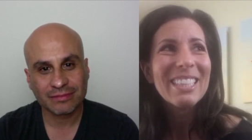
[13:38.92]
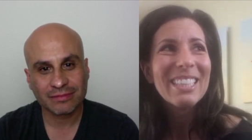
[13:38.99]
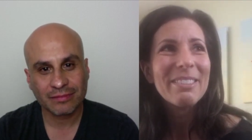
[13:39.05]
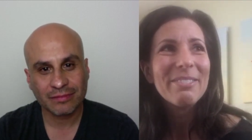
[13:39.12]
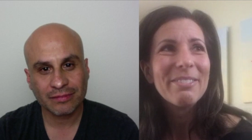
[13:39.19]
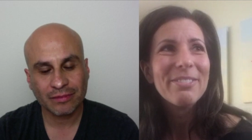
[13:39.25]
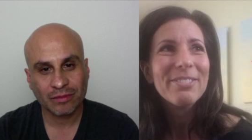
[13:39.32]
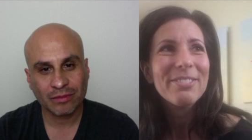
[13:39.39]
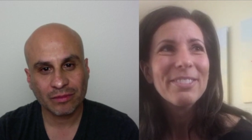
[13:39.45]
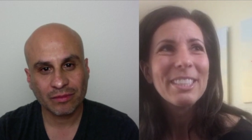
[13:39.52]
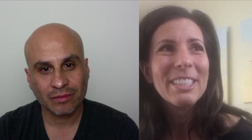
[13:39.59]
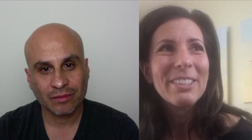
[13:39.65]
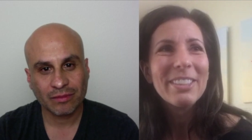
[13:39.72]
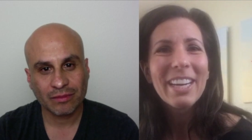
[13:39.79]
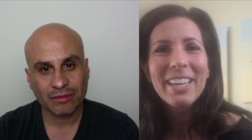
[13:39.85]
Speaker 1: of,
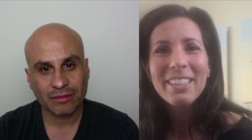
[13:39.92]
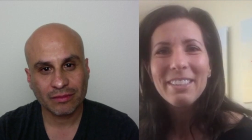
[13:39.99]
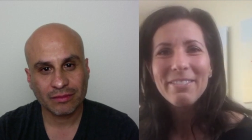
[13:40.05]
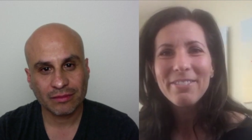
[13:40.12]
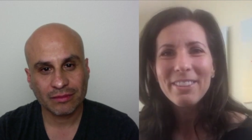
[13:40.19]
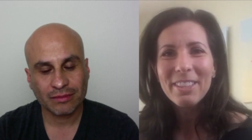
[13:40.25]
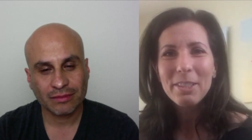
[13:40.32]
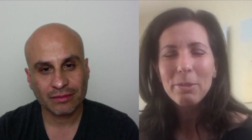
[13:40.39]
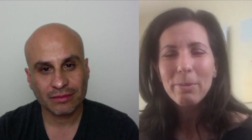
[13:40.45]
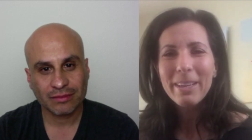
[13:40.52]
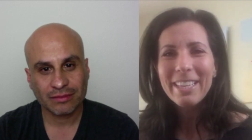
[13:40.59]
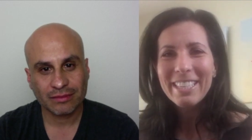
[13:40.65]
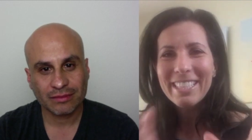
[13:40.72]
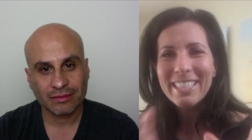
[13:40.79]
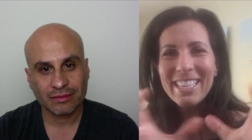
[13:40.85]
you know, kind of the
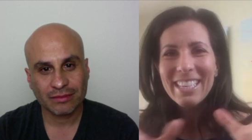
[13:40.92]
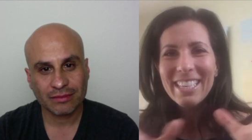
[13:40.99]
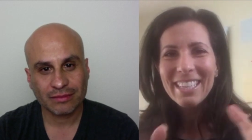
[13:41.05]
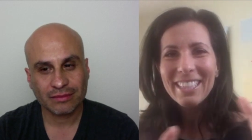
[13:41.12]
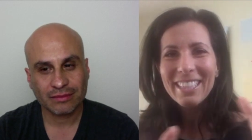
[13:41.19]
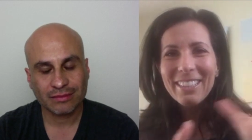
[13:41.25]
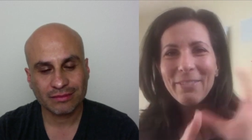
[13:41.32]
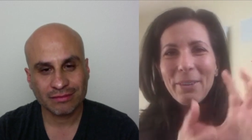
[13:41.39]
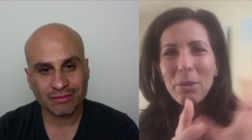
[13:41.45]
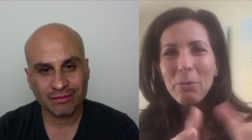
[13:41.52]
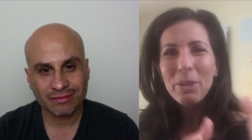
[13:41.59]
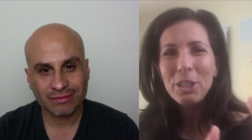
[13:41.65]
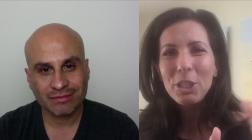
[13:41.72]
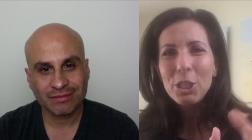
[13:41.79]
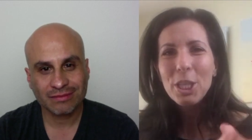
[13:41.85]
grace with
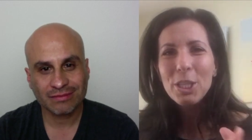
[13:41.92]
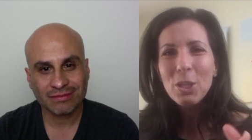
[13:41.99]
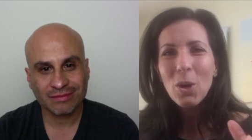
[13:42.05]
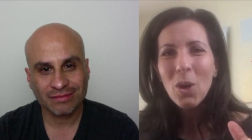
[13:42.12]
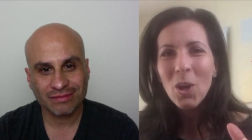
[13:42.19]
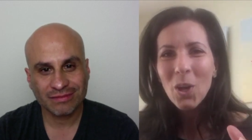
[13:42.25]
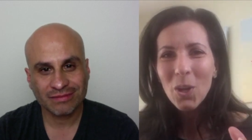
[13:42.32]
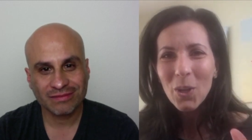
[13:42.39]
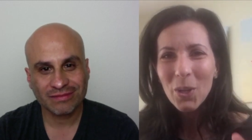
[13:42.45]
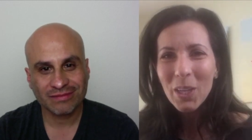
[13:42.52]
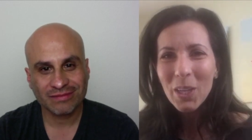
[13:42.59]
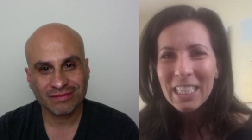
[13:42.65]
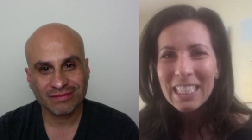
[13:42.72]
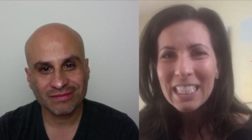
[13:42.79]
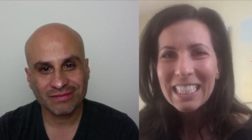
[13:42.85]
which this
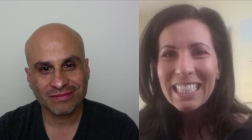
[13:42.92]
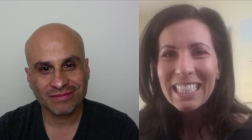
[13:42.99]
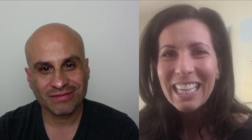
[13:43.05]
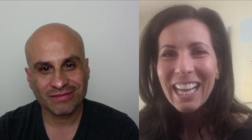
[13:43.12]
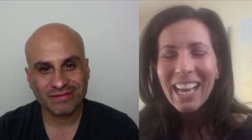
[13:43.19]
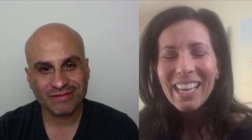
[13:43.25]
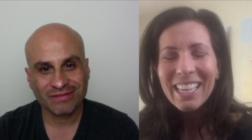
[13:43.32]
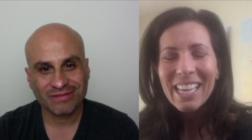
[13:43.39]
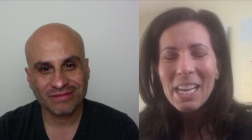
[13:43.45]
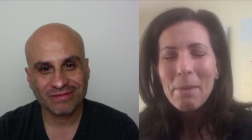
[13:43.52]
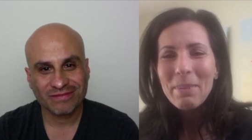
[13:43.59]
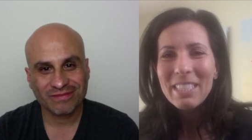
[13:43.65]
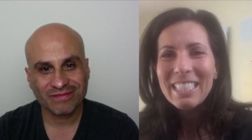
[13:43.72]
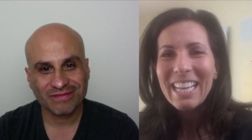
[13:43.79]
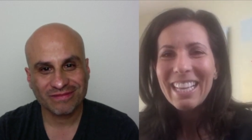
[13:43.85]
all
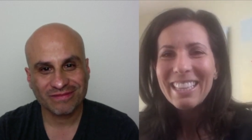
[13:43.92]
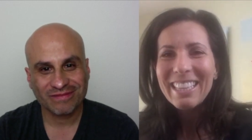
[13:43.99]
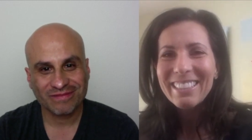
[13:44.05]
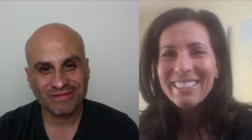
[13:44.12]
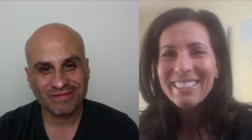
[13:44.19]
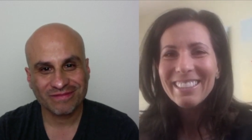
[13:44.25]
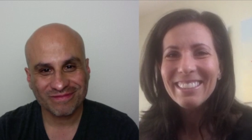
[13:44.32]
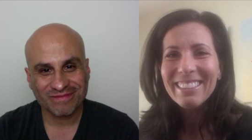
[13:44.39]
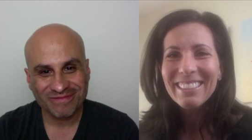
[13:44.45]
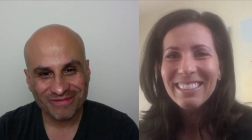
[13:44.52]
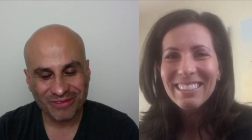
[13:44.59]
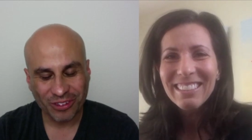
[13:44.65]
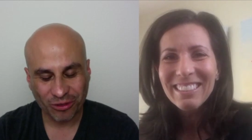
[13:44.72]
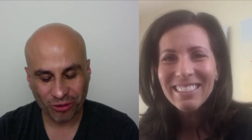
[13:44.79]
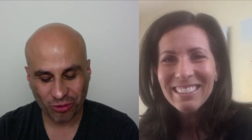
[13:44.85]
came together.
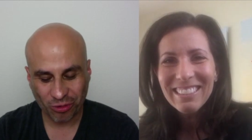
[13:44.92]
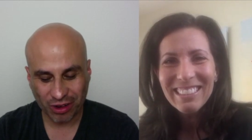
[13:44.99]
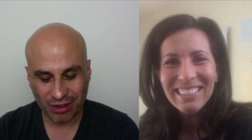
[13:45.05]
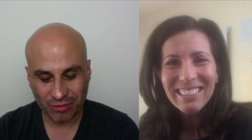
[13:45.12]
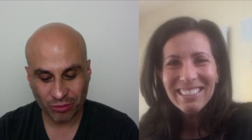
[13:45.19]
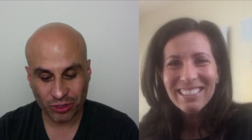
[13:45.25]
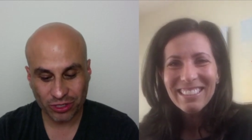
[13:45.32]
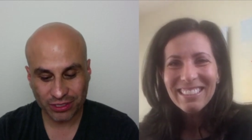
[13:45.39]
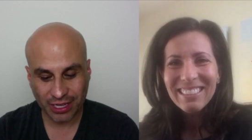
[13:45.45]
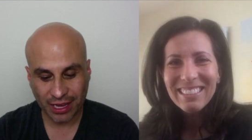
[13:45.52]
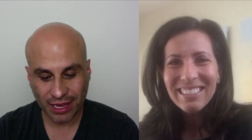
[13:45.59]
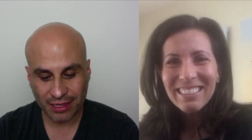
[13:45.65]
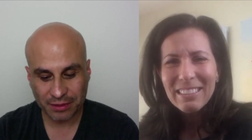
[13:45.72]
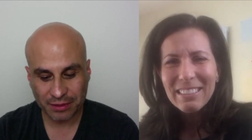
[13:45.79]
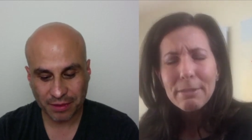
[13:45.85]
Speaker 2: What would you
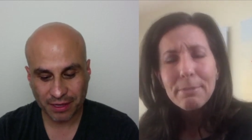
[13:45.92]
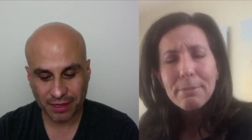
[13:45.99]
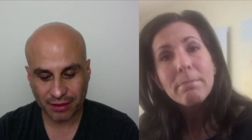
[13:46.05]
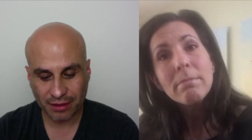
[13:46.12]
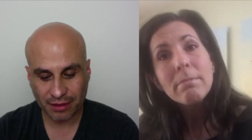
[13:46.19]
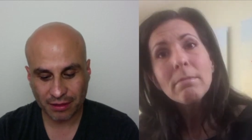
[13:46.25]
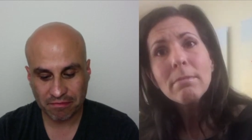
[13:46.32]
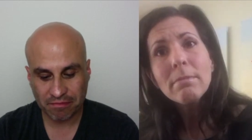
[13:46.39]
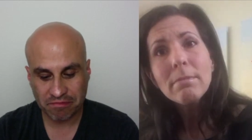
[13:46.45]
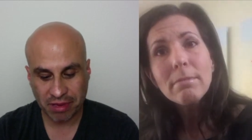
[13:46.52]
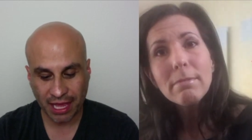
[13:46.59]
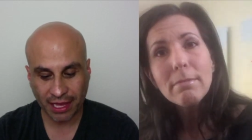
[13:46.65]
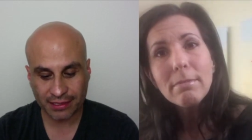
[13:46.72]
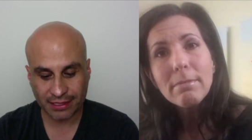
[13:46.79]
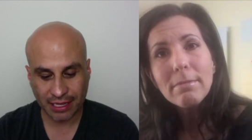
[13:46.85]
say has been the
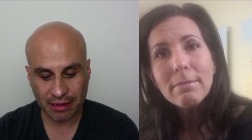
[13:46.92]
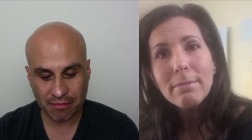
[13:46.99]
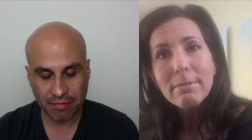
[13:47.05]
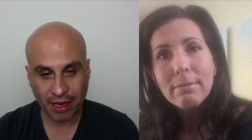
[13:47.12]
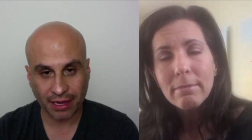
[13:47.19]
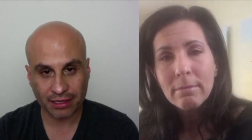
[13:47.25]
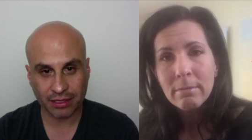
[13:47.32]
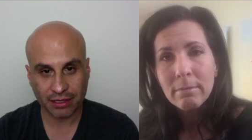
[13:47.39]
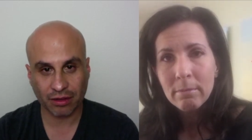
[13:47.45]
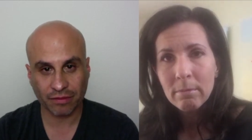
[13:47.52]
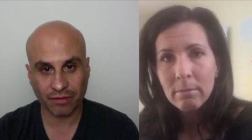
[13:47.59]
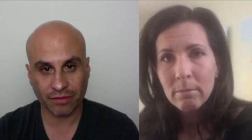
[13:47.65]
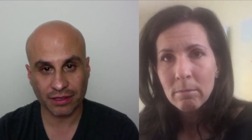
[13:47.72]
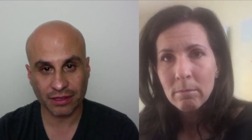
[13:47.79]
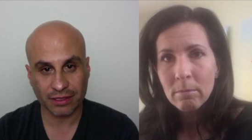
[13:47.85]
biggest impact
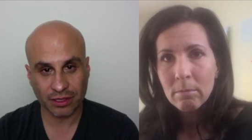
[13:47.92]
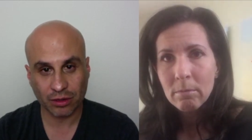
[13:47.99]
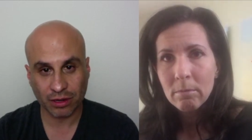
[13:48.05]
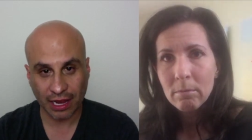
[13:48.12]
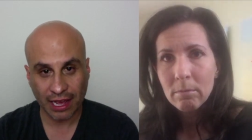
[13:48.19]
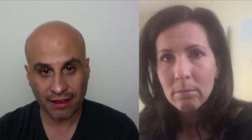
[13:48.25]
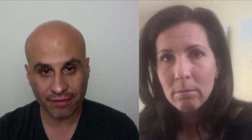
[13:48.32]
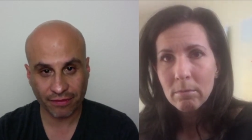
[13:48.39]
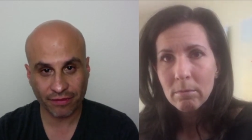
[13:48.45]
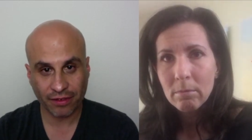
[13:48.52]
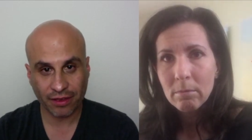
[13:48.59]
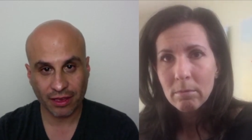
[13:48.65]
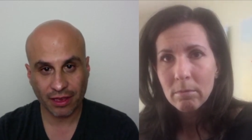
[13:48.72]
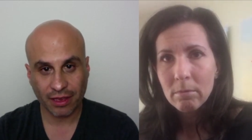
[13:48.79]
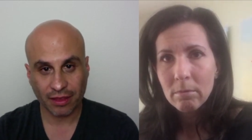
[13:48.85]
of this new life,
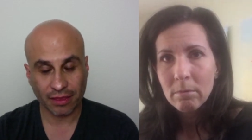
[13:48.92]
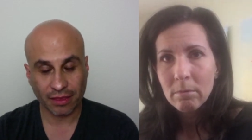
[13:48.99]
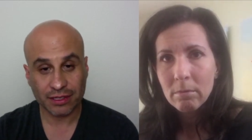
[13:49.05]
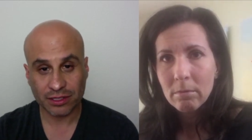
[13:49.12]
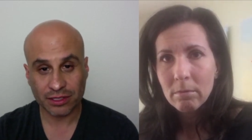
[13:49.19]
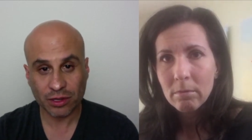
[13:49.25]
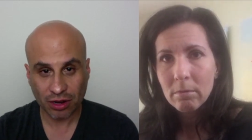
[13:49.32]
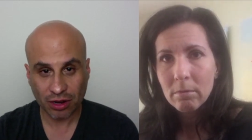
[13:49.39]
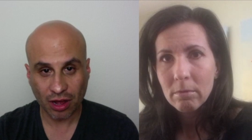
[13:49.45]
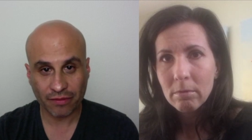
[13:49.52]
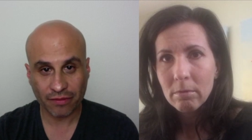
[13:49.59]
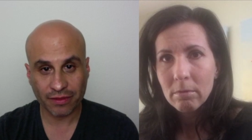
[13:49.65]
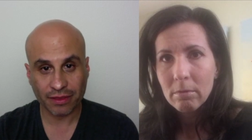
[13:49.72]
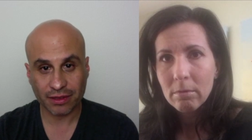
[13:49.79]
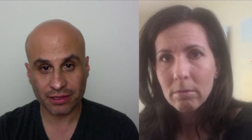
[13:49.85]
this new
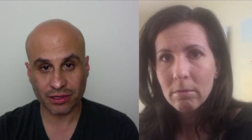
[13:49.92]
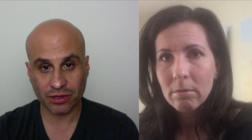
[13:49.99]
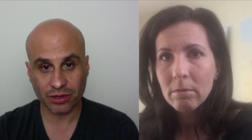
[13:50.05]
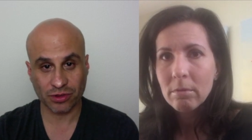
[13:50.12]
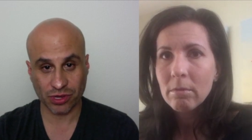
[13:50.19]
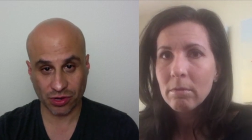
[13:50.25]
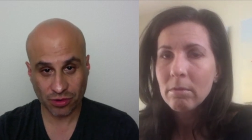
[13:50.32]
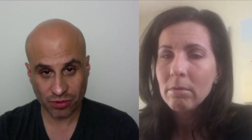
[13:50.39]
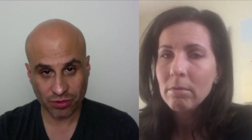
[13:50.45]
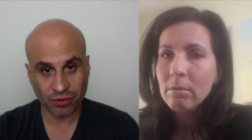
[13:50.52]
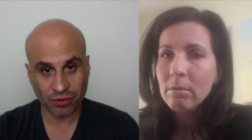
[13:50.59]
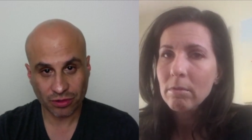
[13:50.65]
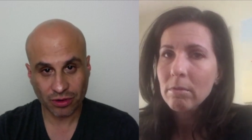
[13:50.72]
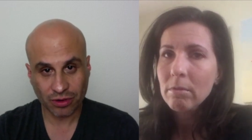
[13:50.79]
love, and this new you?